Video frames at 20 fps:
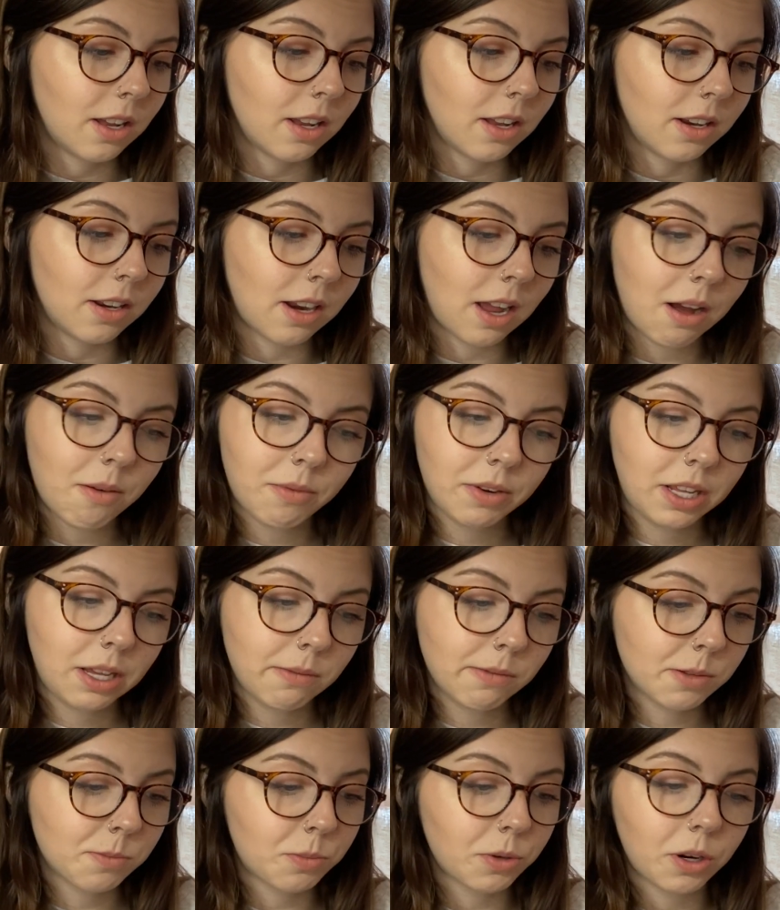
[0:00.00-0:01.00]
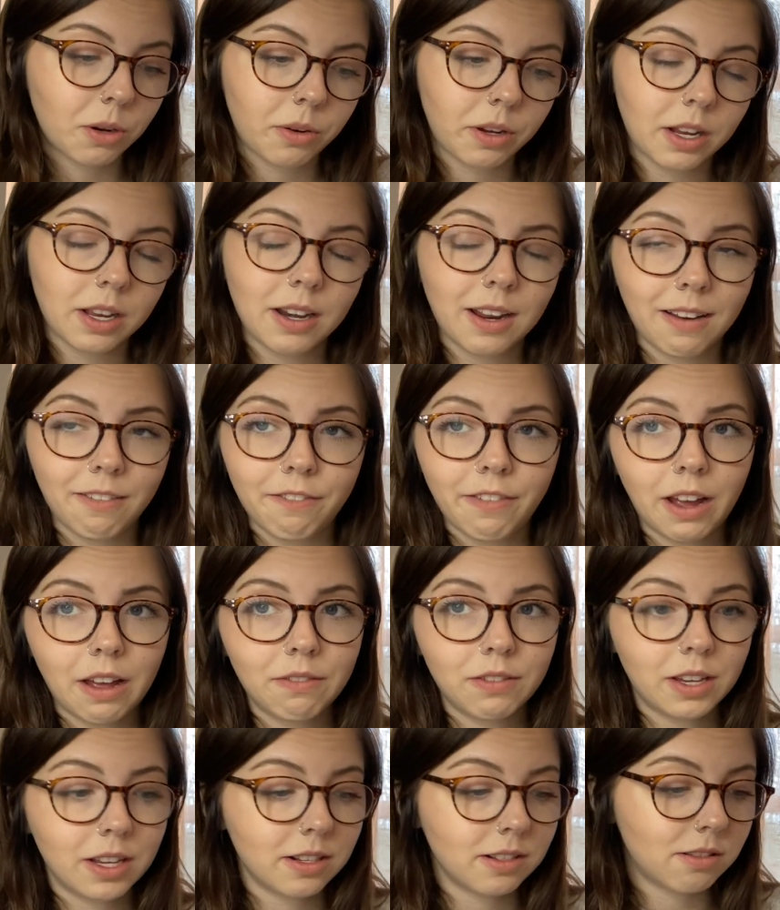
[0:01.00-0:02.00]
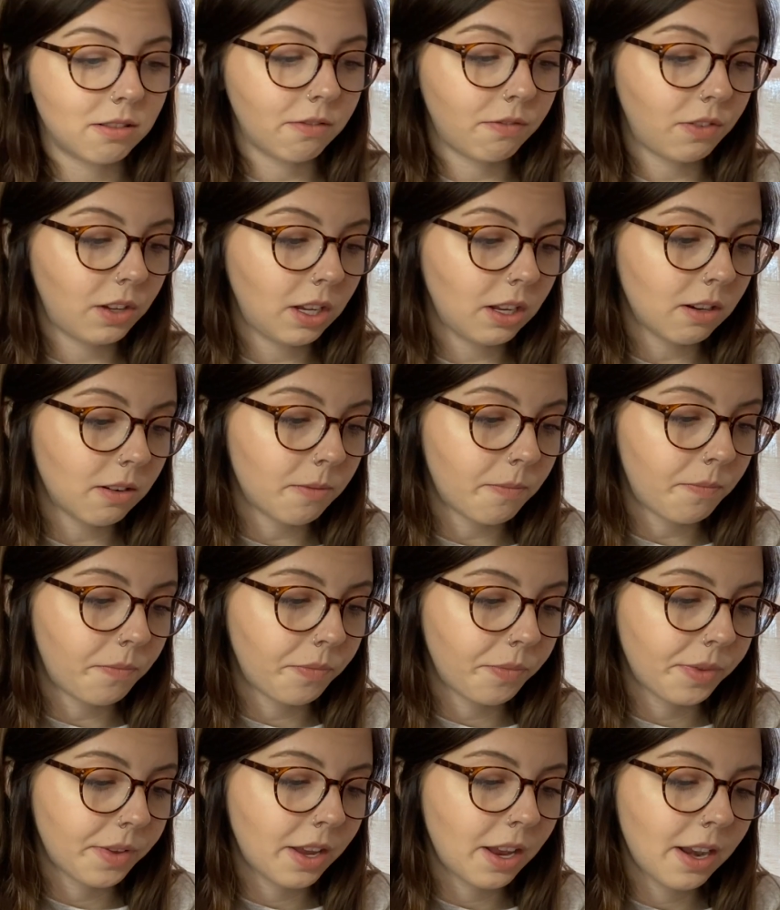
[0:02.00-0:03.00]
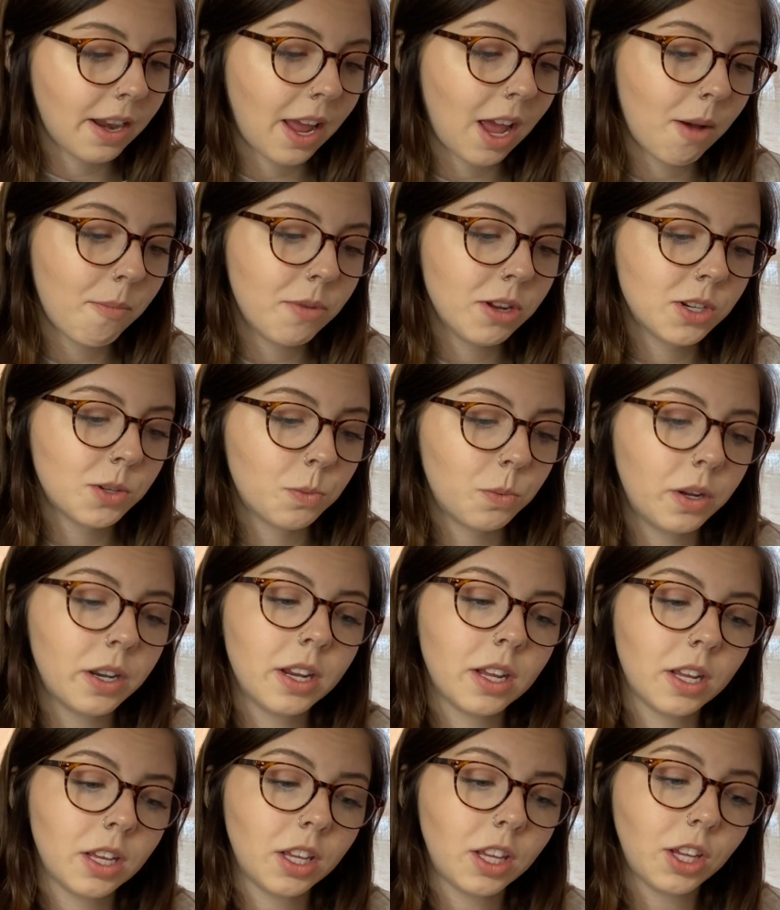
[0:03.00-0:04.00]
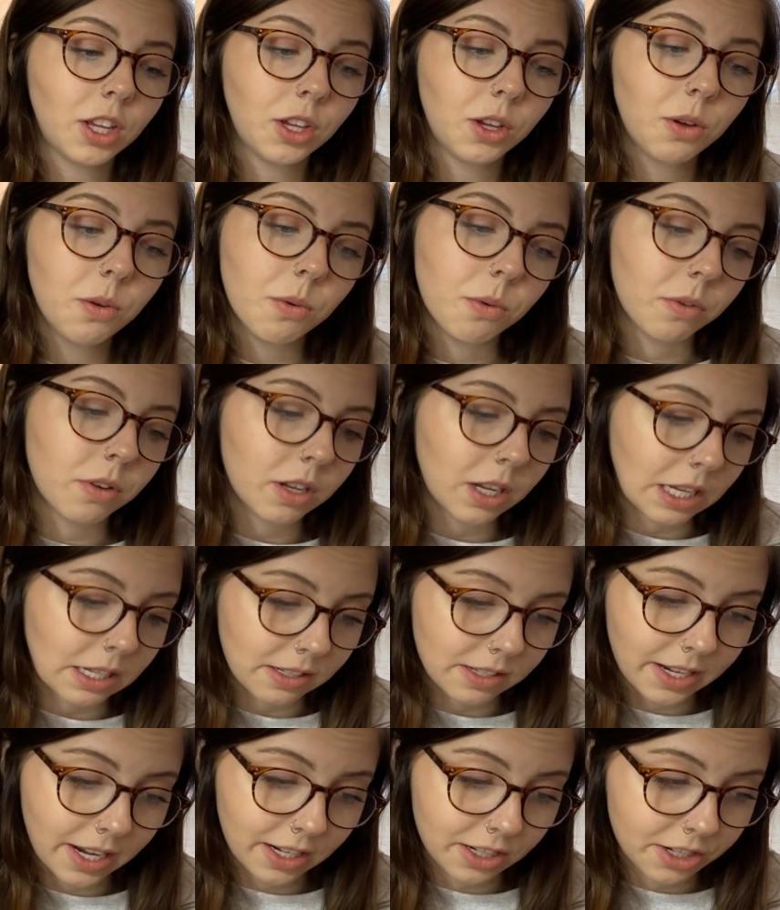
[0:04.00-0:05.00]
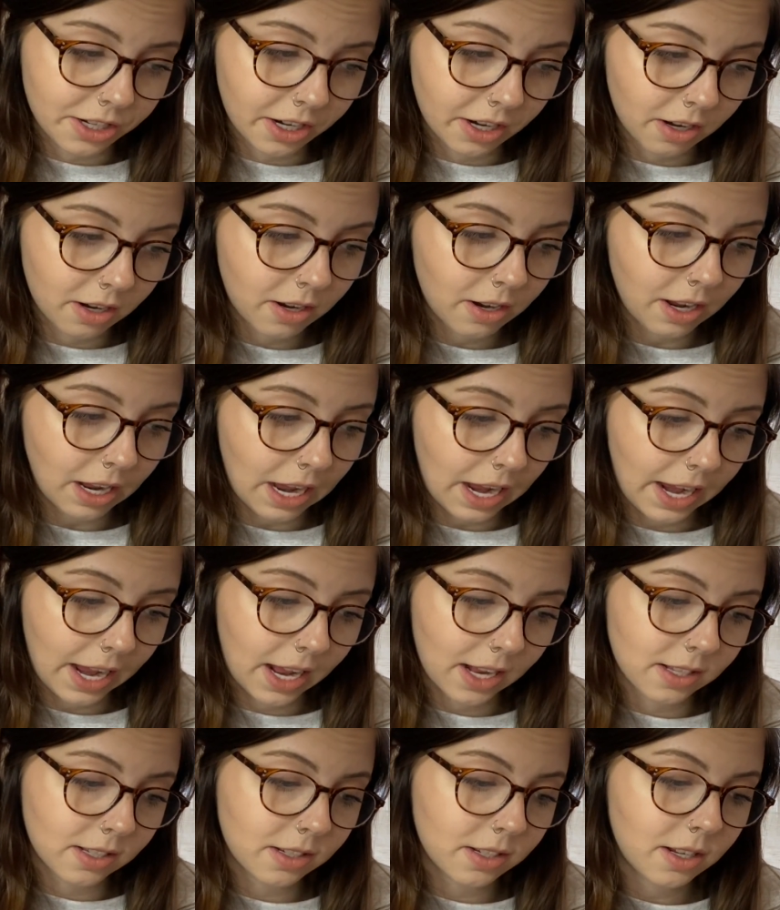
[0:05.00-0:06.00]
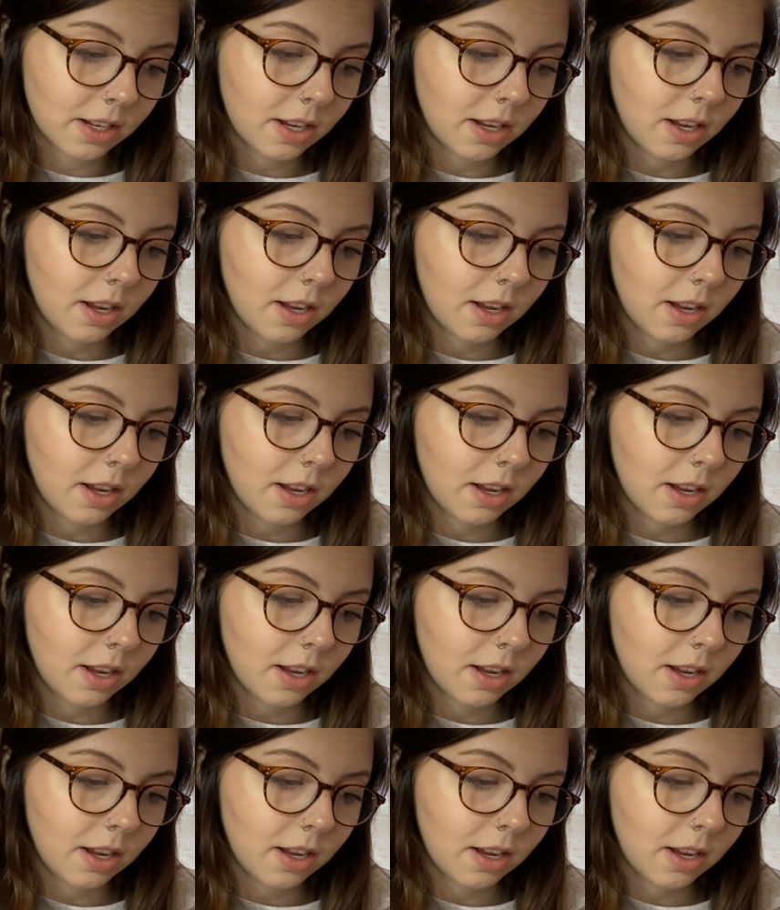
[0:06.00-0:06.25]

Not when he was broke and had 5 kids to feed. And how much would you cost, Hector? I asked.